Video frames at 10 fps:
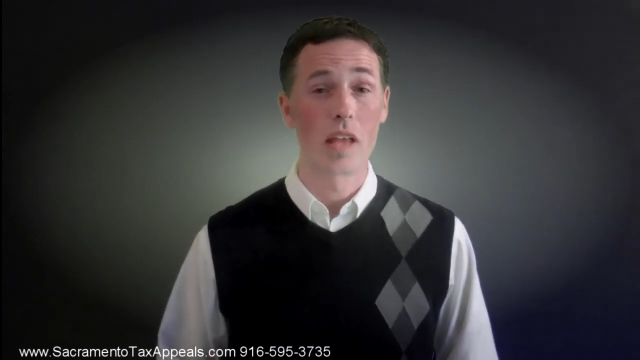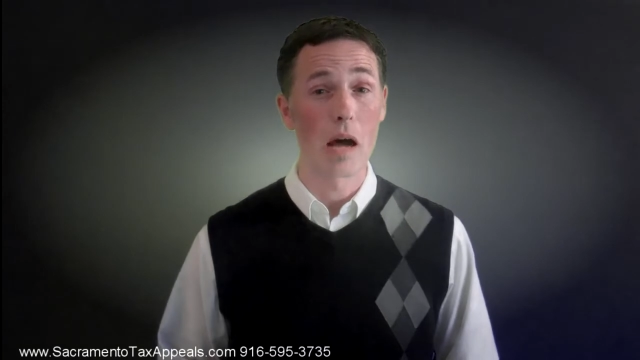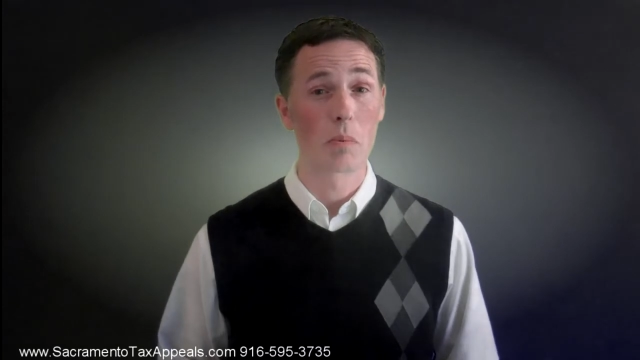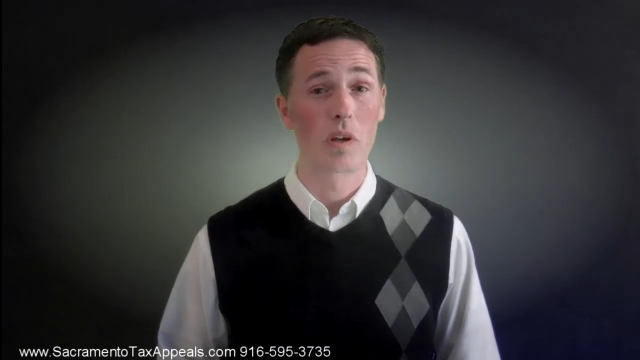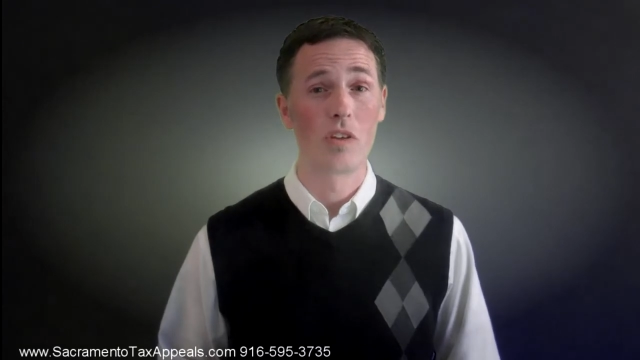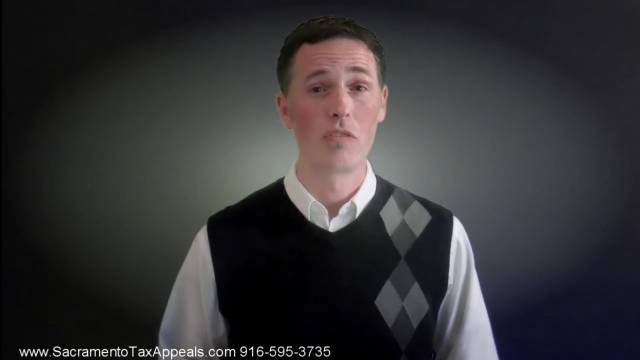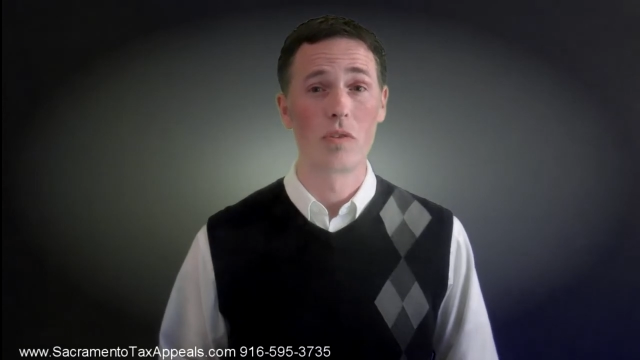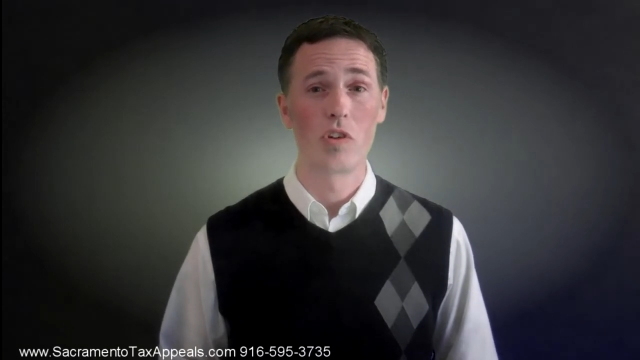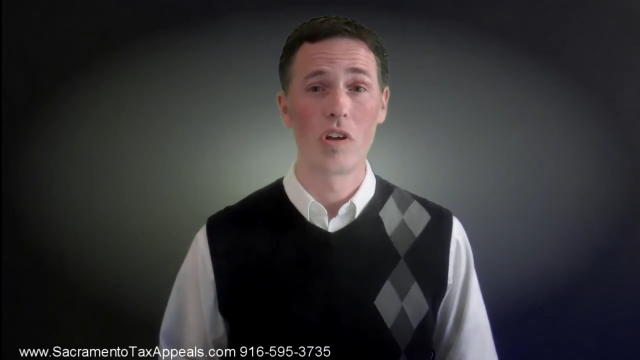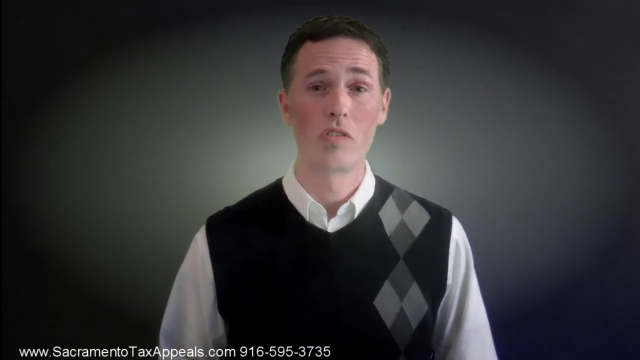the Application
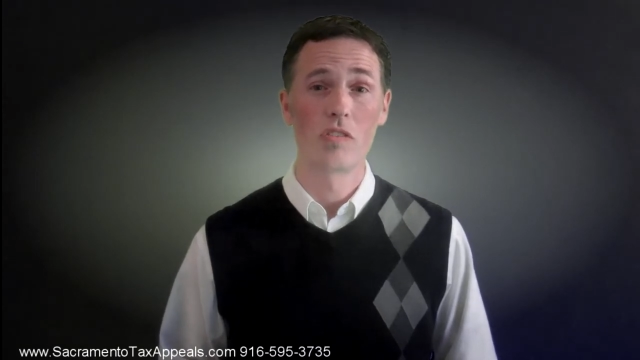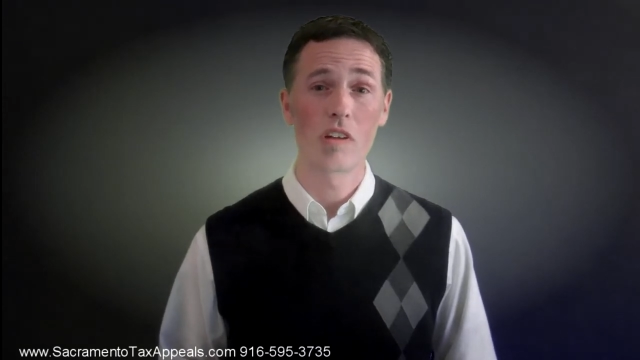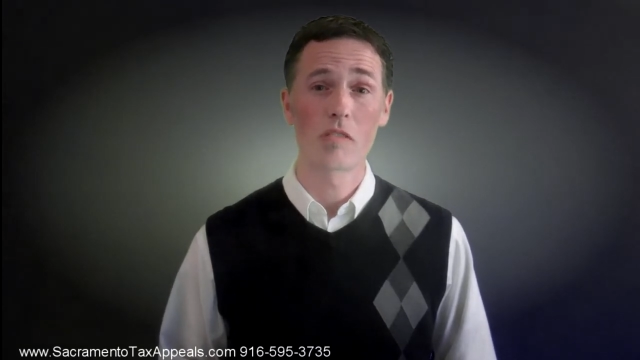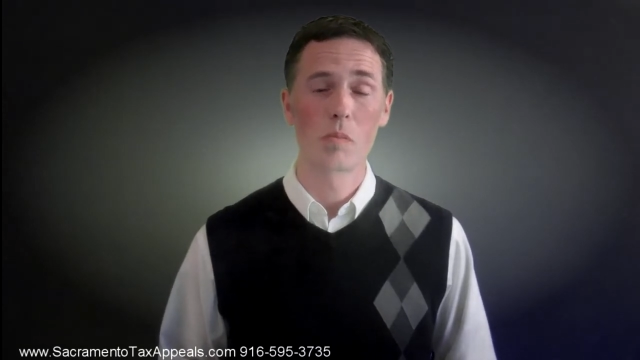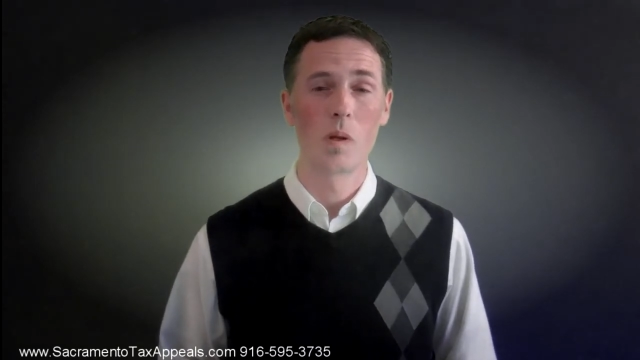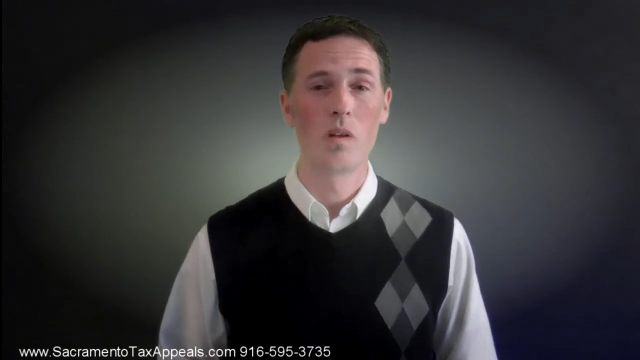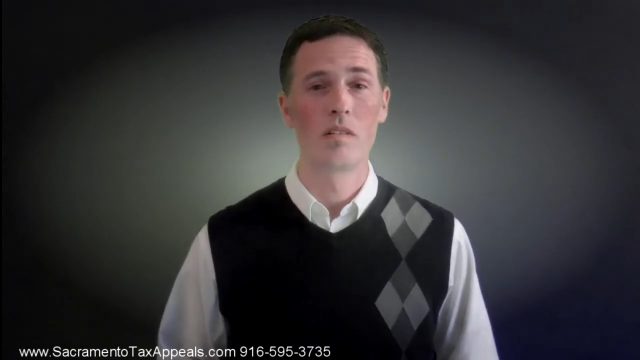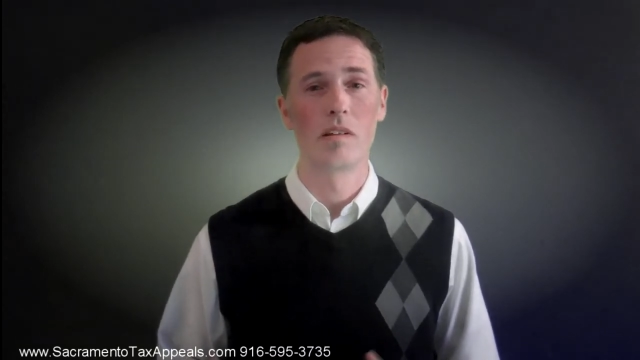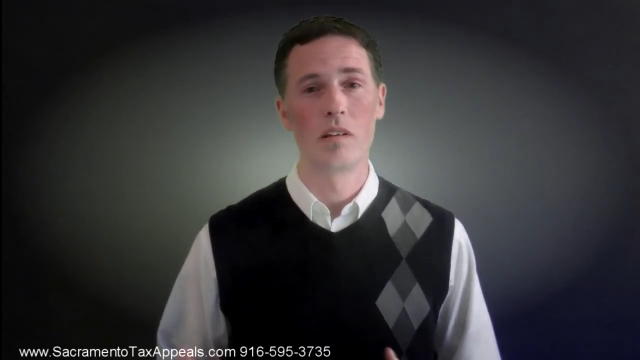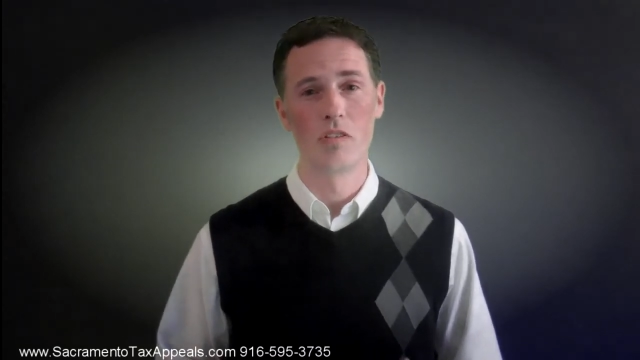for Change Assessment
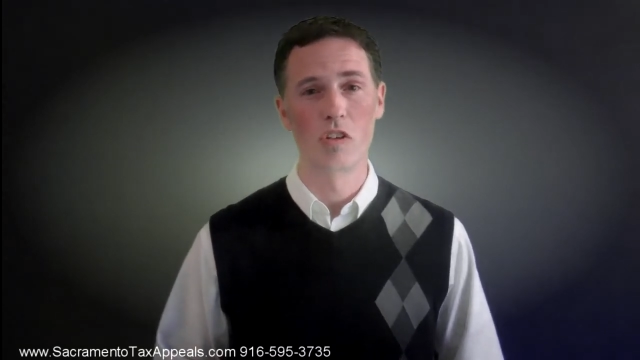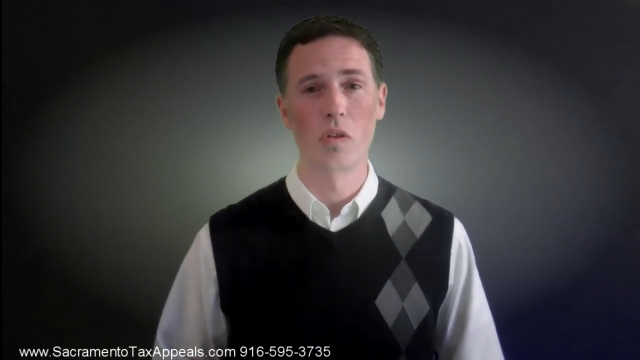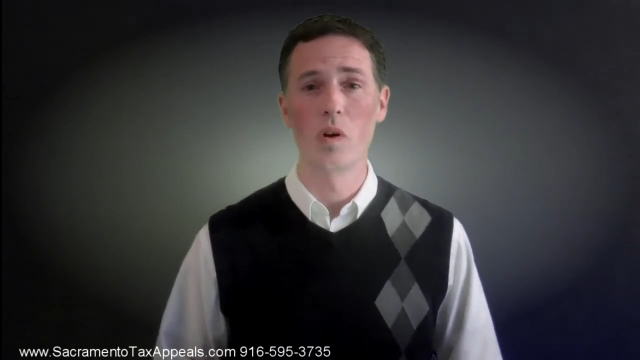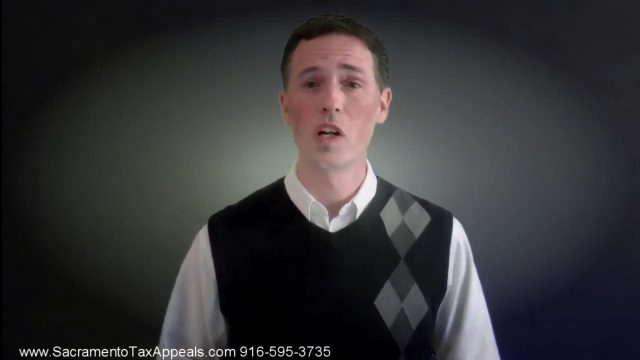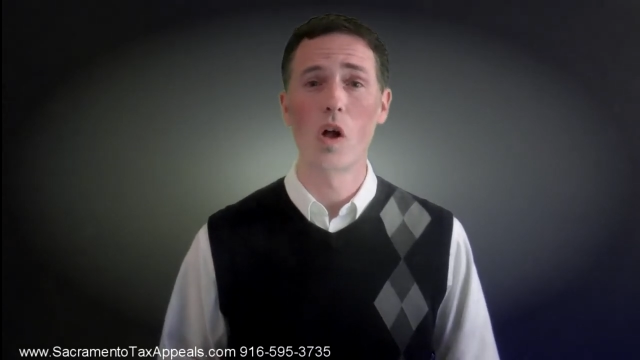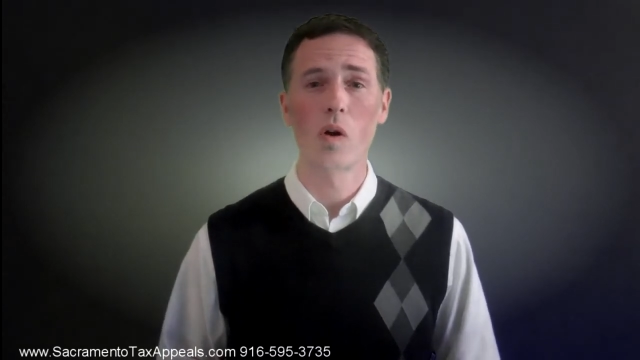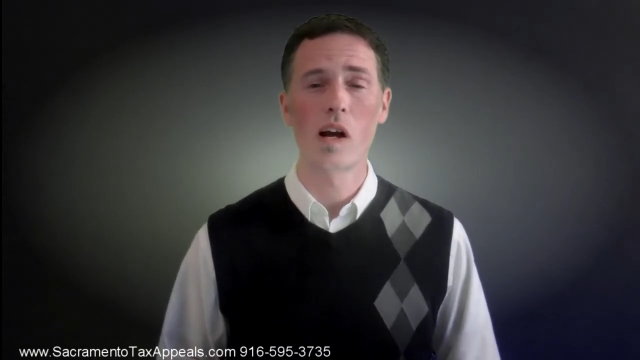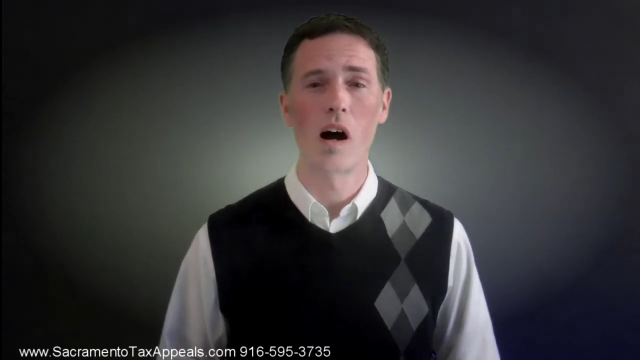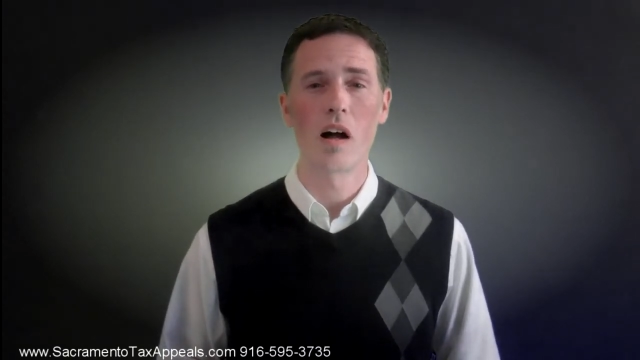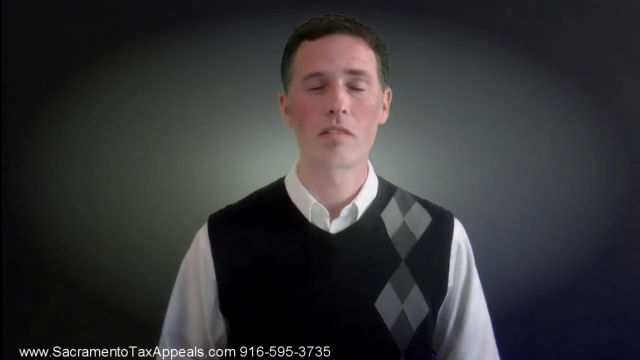is that there's a thirty dollar
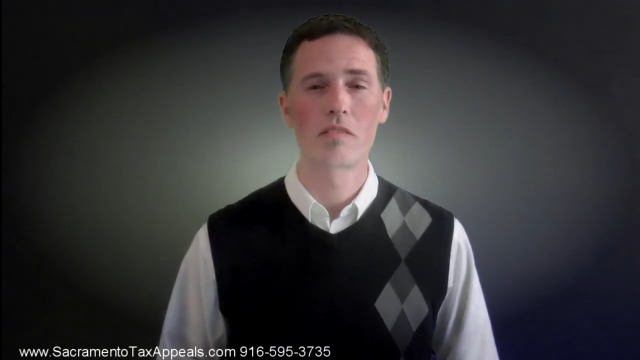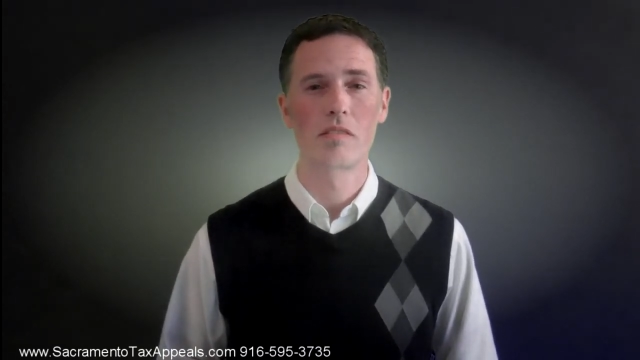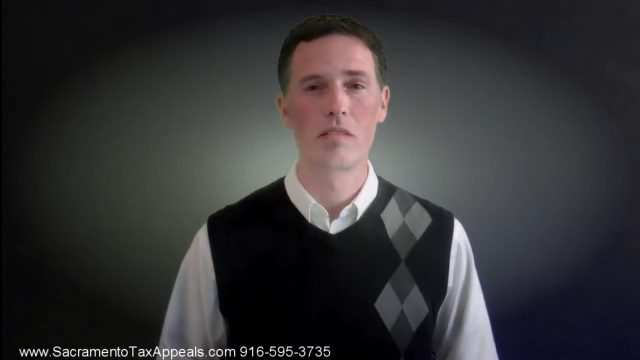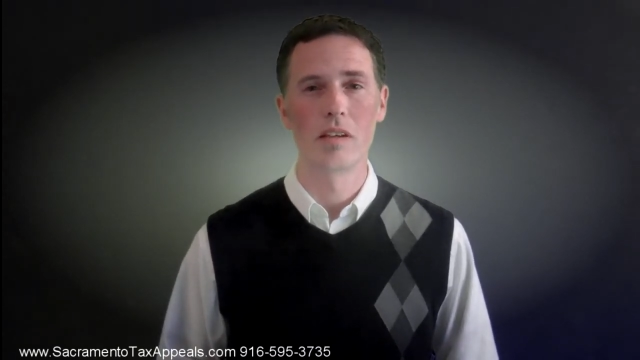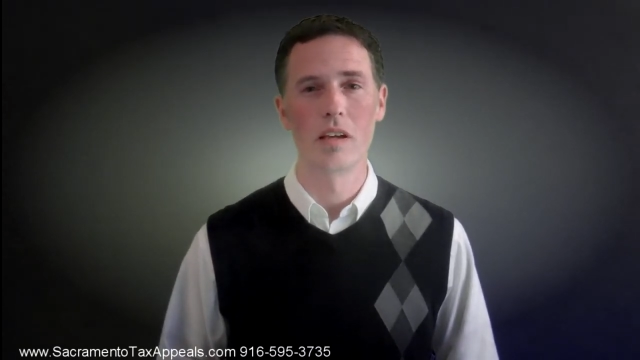cost